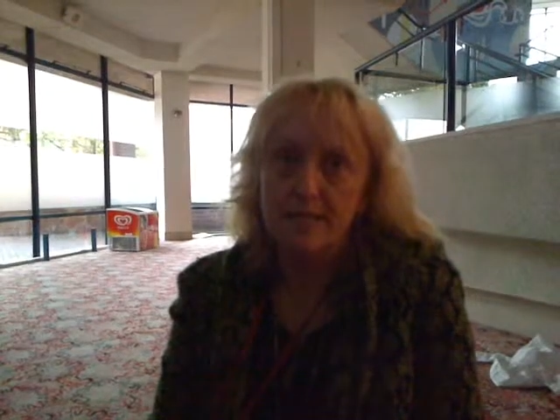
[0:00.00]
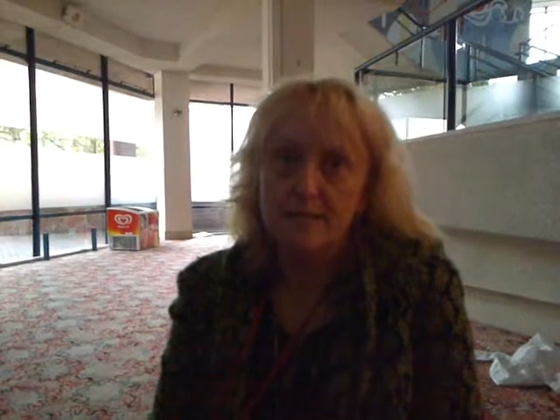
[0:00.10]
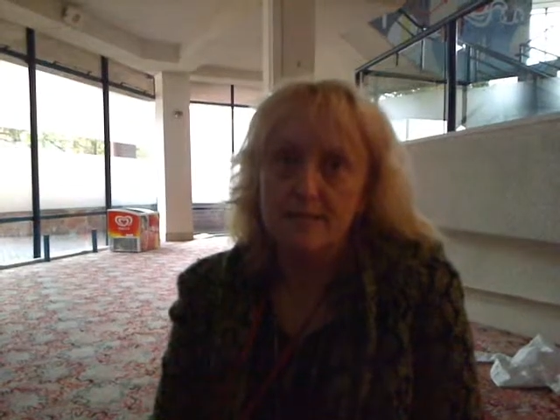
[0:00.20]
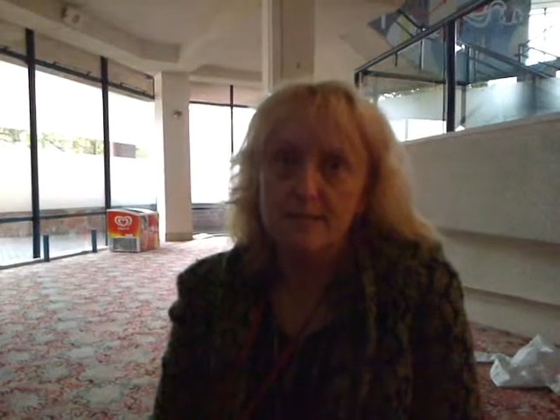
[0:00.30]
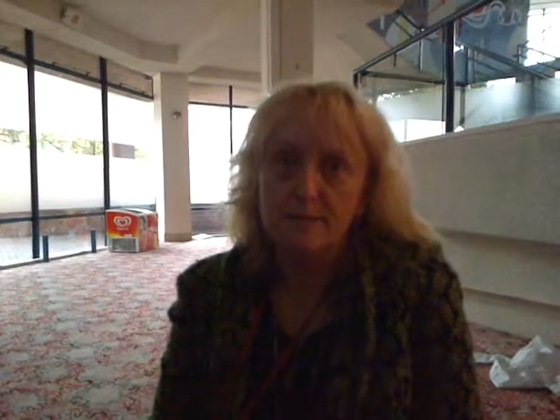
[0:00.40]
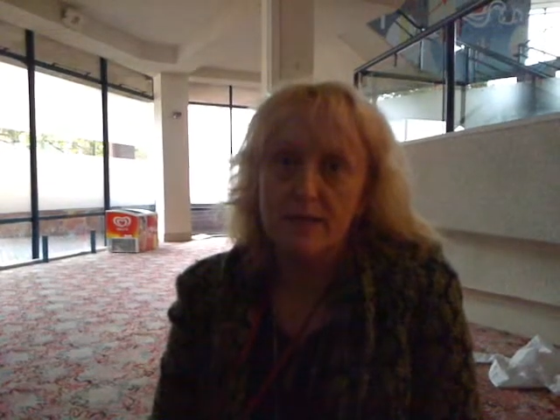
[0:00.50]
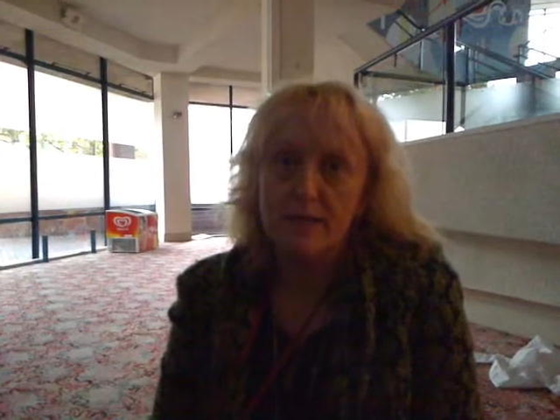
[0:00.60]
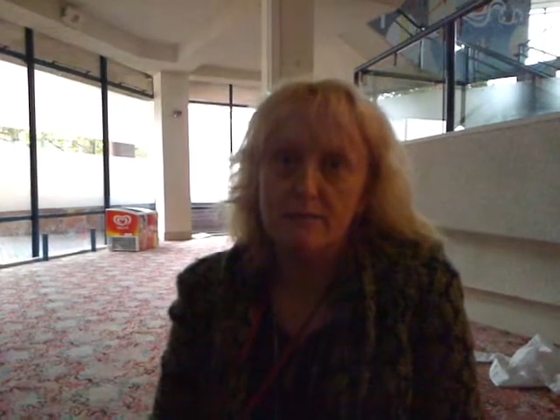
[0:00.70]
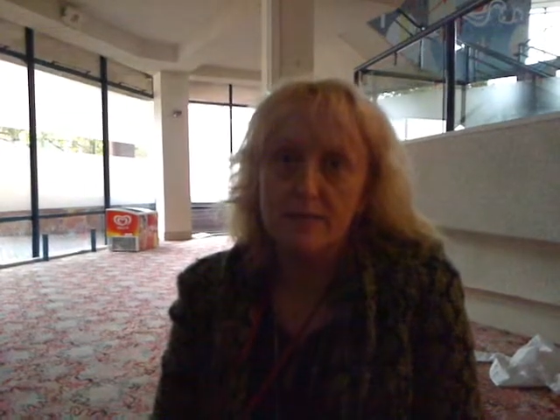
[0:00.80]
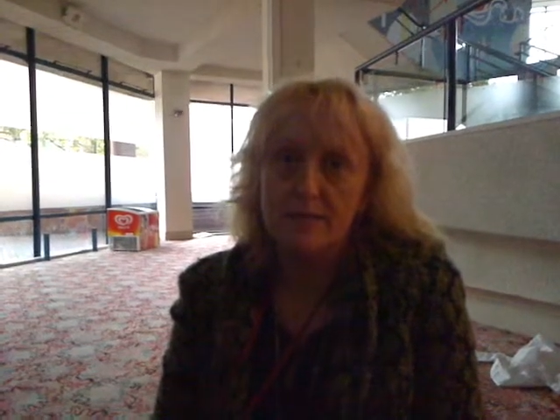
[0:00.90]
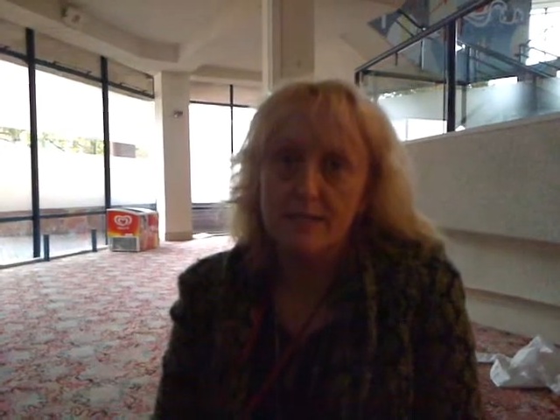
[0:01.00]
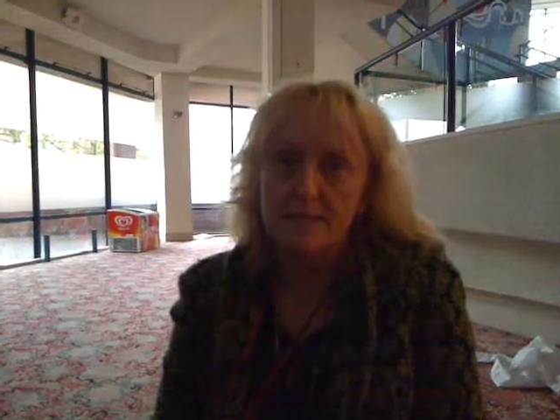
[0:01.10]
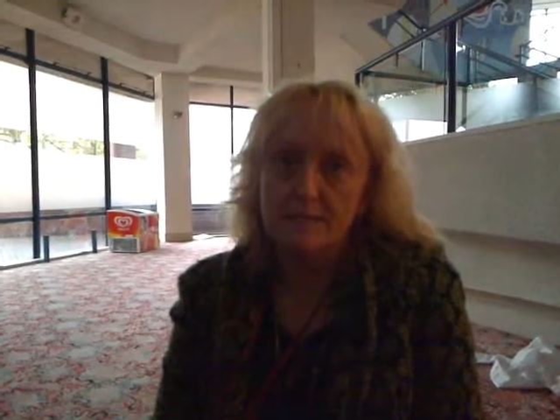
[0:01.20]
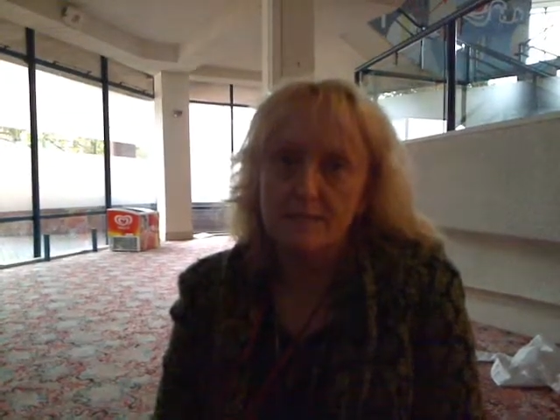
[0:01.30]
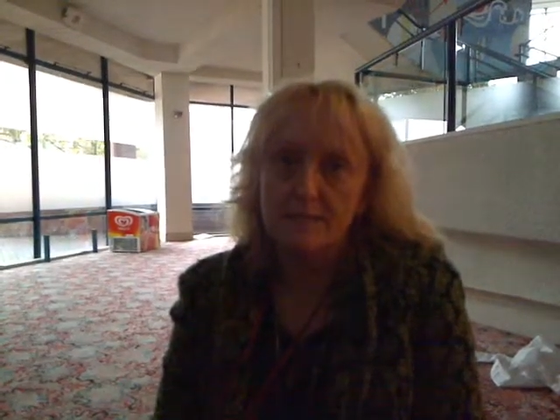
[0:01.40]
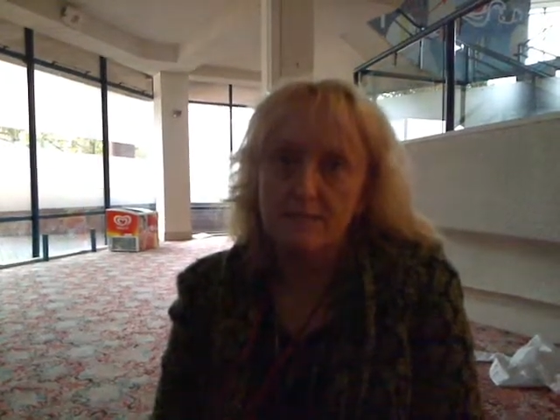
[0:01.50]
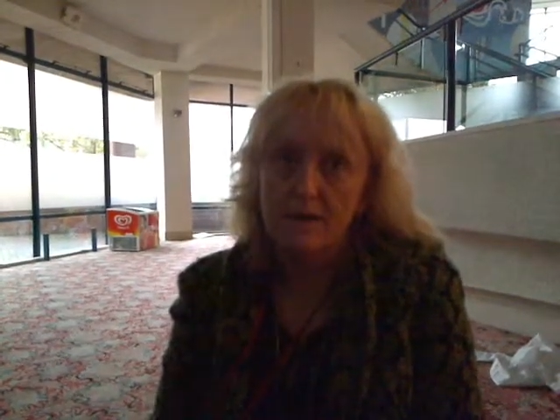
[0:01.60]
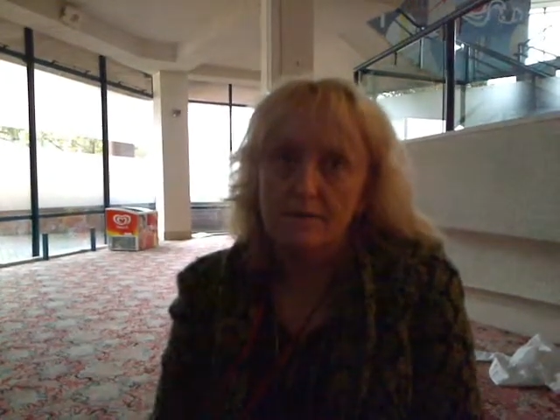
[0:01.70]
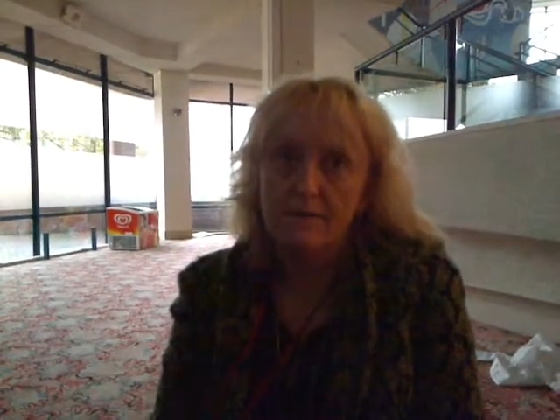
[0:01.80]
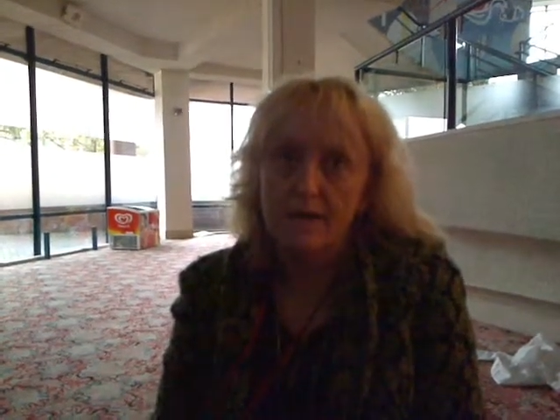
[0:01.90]
Leicester to be over the next 25
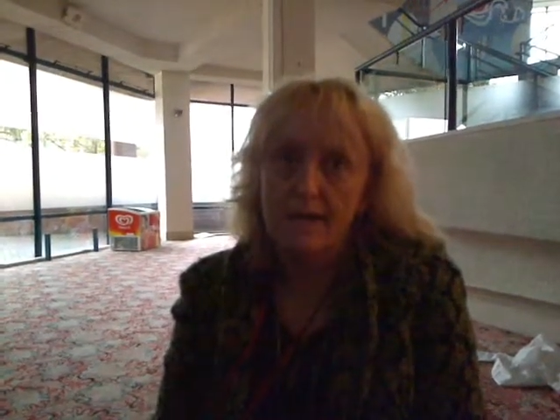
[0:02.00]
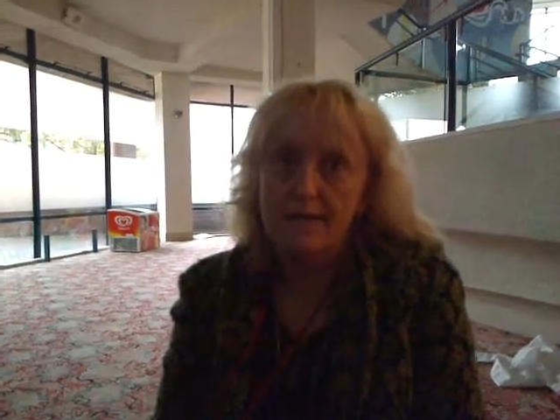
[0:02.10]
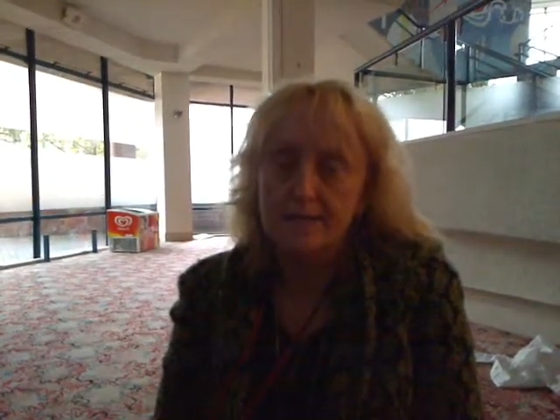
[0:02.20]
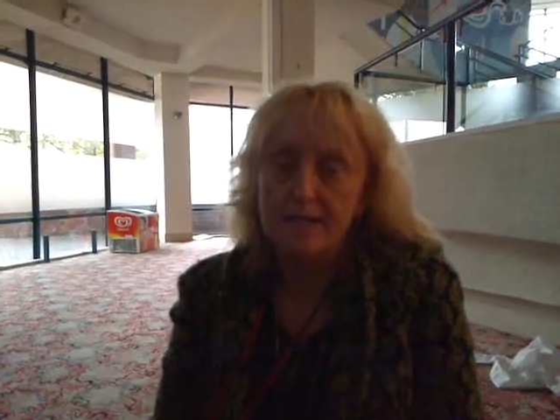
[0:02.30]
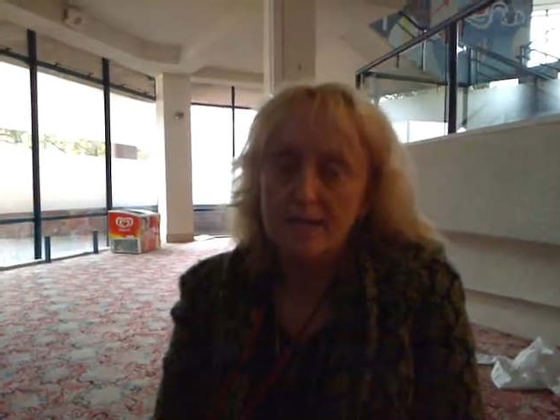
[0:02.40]
five years,